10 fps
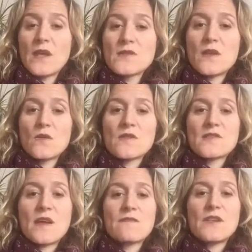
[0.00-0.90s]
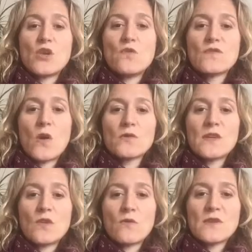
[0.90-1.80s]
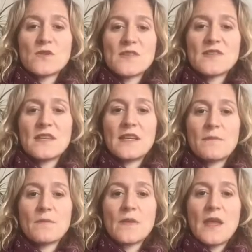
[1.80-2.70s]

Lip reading: So the stuff that you've told it you're interested in.